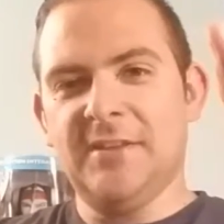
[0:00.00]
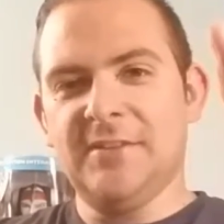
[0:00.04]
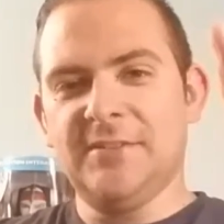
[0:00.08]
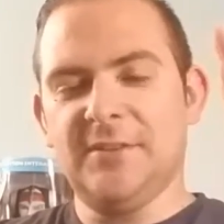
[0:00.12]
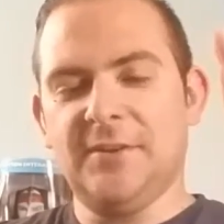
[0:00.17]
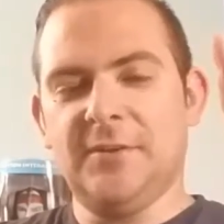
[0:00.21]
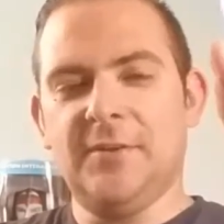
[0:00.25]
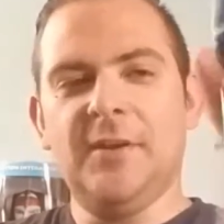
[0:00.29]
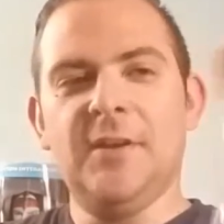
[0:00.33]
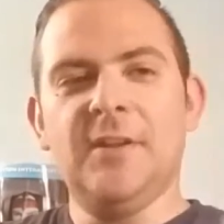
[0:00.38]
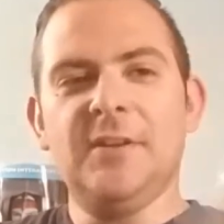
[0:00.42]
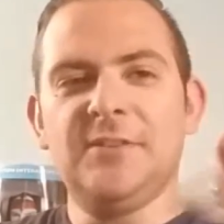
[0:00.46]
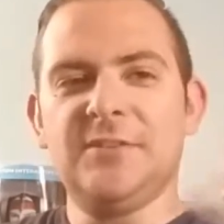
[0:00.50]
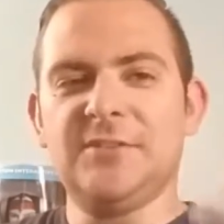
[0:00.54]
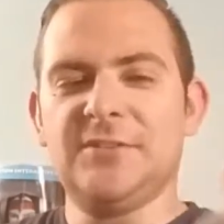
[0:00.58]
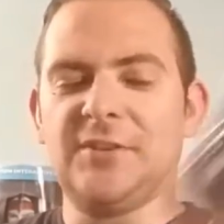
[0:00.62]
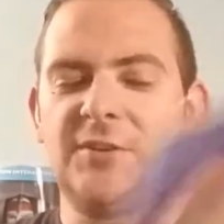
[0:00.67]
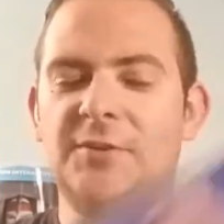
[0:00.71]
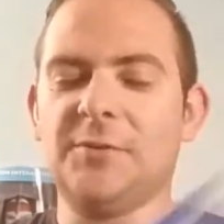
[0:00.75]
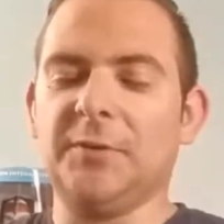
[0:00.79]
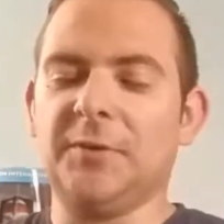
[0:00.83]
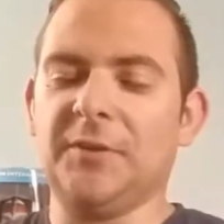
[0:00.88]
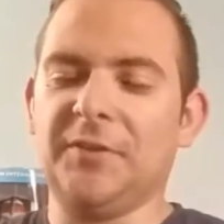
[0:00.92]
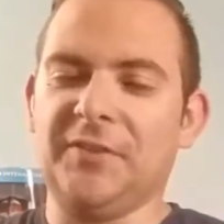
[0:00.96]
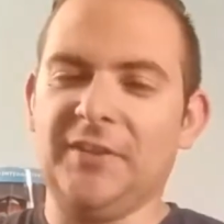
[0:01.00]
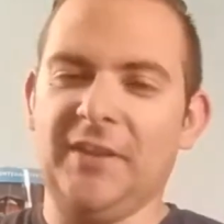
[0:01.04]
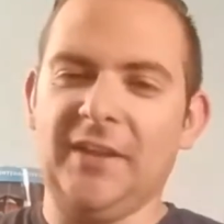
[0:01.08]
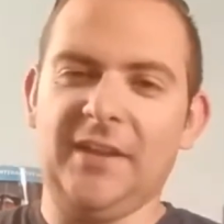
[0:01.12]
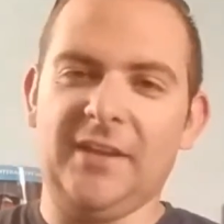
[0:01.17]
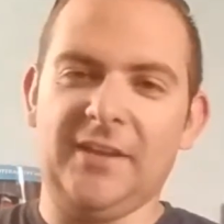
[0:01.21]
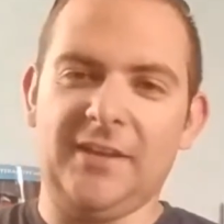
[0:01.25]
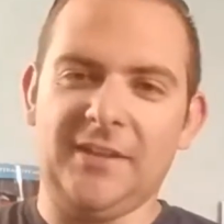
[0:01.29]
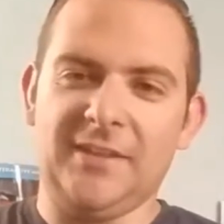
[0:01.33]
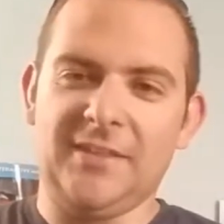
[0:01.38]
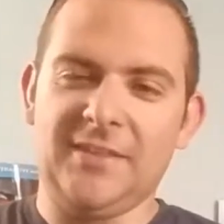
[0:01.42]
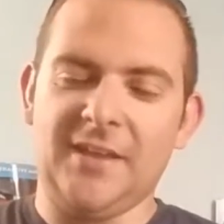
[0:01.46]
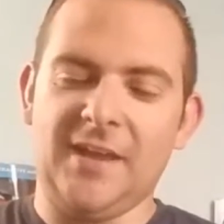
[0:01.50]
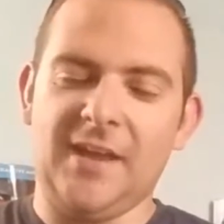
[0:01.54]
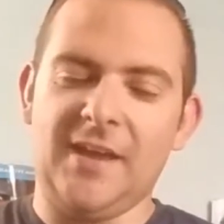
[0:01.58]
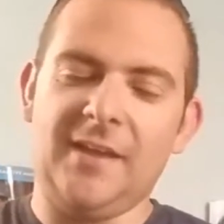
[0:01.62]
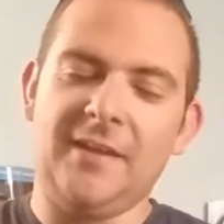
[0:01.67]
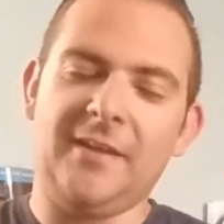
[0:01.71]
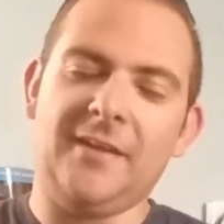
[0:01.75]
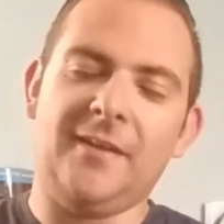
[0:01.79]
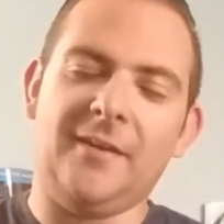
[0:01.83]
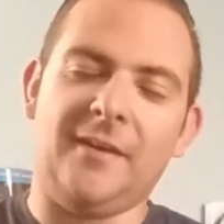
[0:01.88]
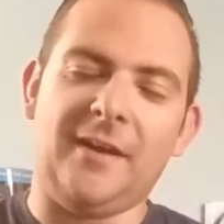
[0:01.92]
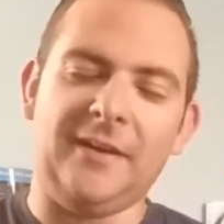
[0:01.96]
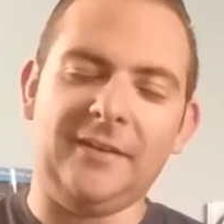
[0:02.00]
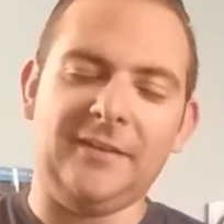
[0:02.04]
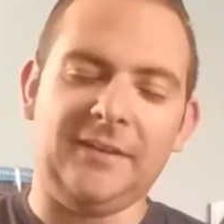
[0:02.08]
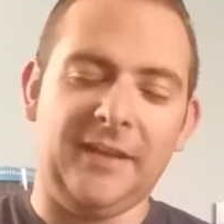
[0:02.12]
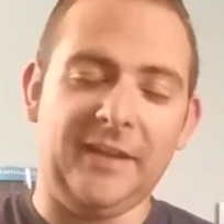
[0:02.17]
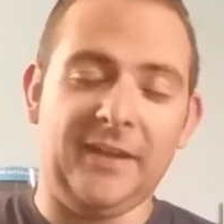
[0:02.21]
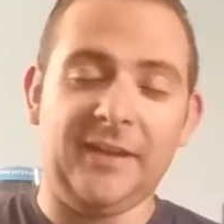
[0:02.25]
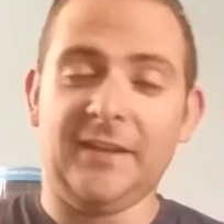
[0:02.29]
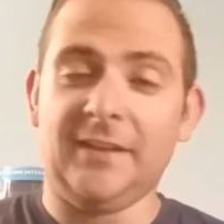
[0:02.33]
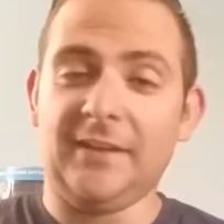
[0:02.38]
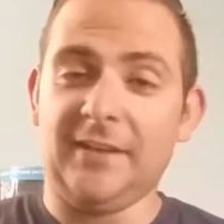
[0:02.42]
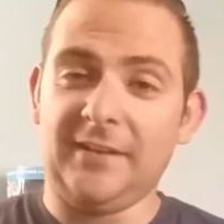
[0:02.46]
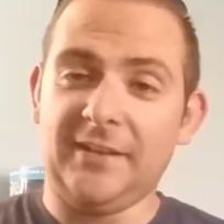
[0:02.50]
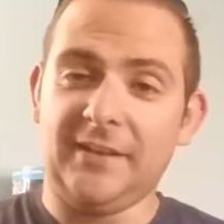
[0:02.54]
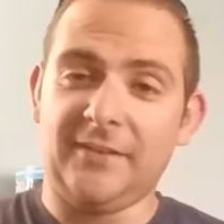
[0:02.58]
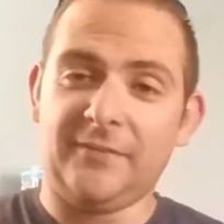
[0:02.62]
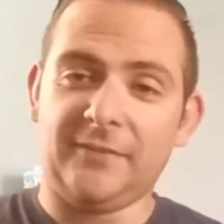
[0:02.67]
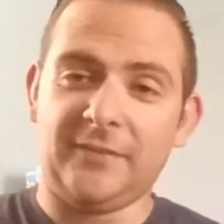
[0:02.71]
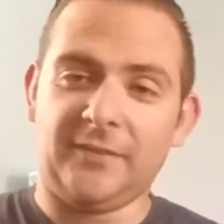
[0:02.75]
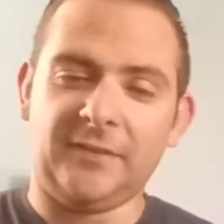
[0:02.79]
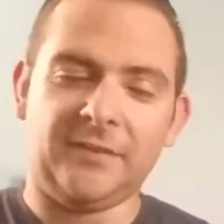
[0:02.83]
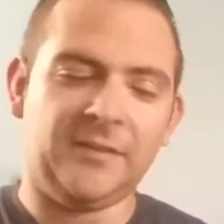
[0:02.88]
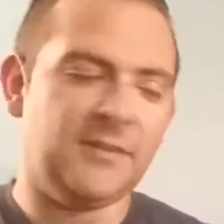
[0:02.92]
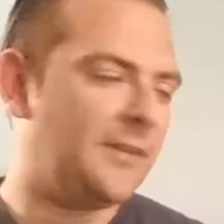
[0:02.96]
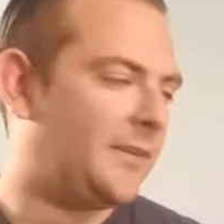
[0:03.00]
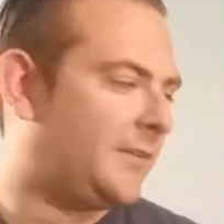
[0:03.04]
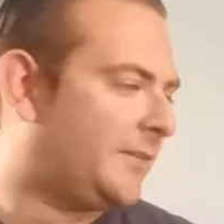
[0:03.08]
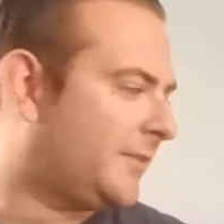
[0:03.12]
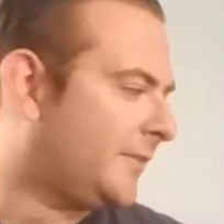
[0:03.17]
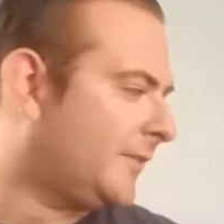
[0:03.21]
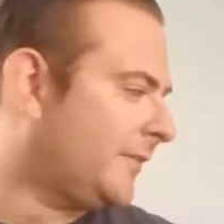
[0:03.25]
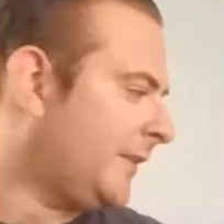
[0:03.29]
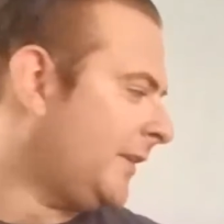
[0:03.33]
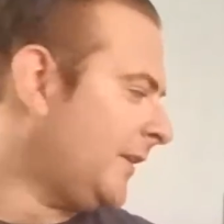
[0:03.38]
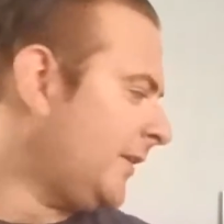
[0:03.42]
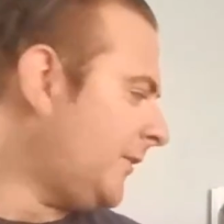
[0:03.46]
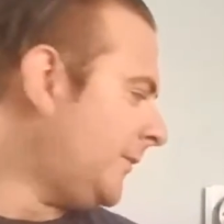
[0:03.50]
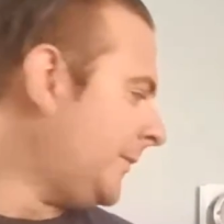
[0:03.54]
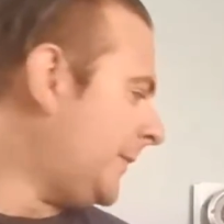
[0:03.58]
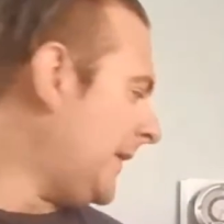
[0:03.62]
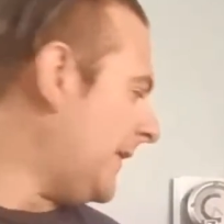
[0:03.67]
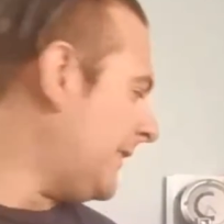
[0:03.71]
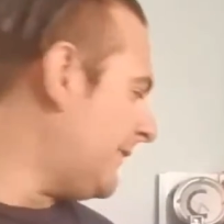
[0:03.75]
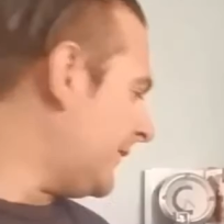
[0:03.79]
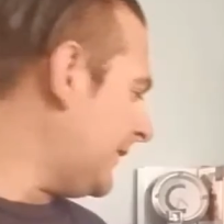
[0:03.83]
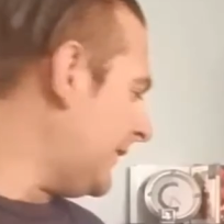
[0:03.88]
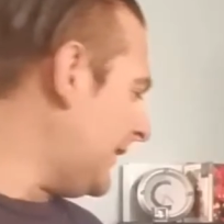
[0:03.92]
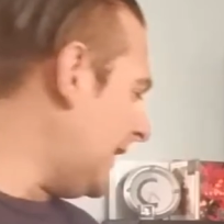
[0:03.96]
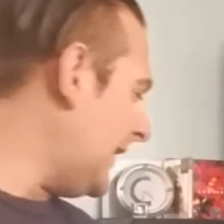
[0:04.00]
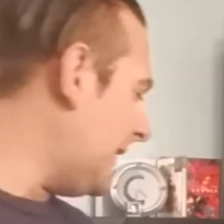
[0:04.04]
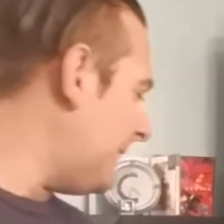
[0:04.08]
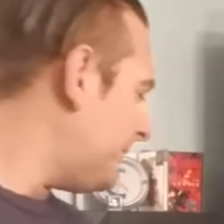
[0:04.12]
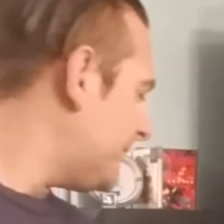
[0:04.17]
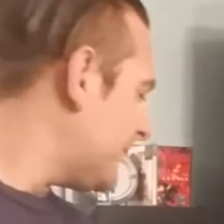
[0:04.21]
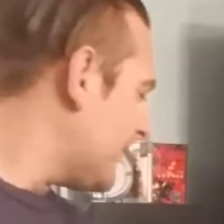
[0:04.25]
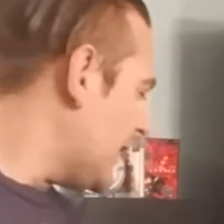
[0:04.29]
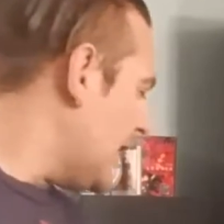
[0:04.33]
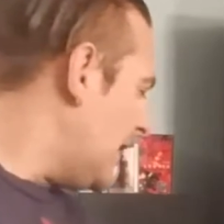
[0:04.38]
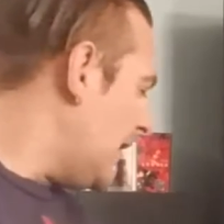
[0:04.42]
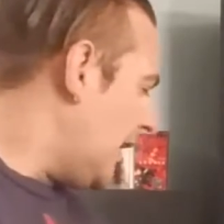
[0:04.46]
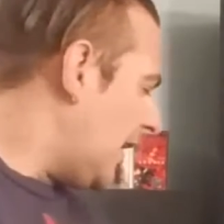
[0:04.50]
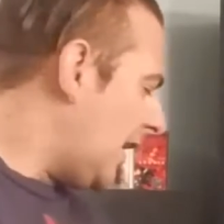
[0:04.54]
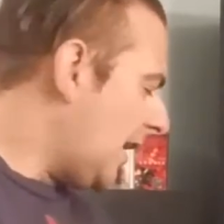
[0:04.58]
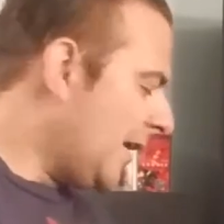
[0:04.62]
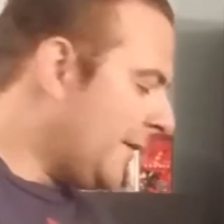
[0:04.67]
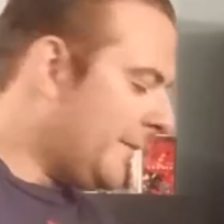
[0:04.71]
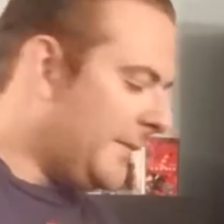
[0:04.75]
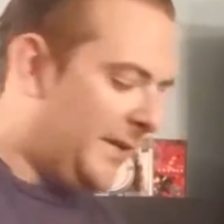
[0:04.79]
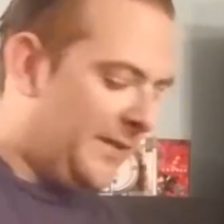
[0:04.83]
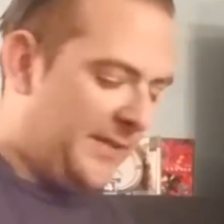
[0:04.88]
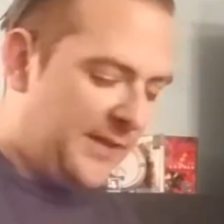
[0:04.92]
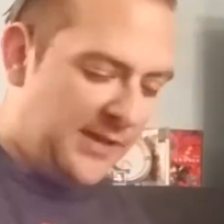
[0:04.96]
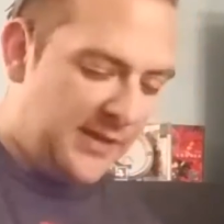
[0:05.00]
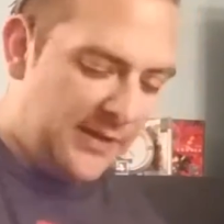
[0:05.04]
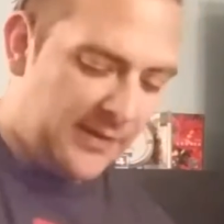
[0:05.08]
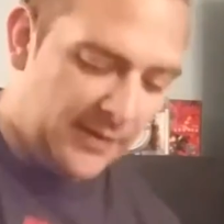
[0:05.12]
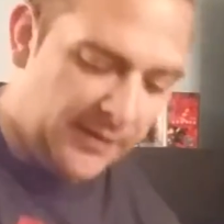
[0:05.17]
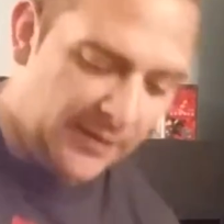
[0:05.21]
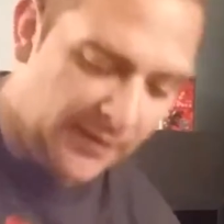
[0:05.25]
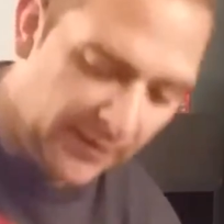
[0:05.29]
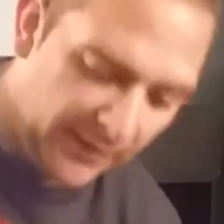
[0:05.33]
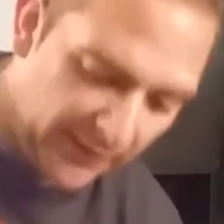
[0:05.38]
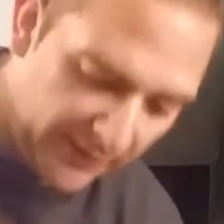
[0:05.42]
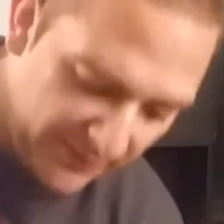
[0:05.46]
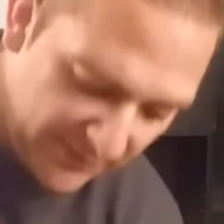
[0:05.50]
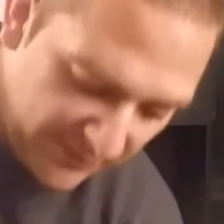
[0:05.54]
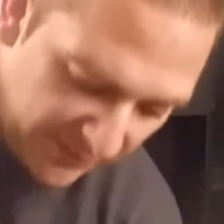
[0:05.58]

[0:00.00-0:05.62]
So, just a cool thing, and he thought, you know, I'd like it, and I definitely did, so thank you, Pat, for that. And then a